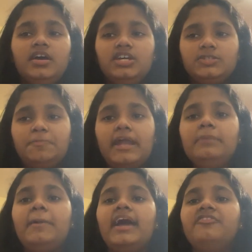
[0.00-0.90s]
spent
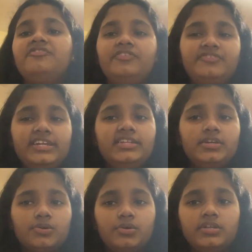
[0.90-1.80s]
by a
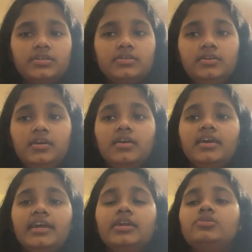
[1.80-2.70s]
15-year-old
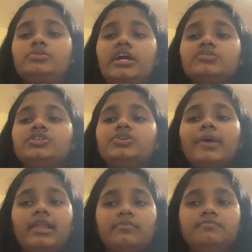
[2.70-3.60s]
in
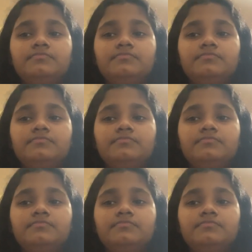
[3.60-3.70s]
2012.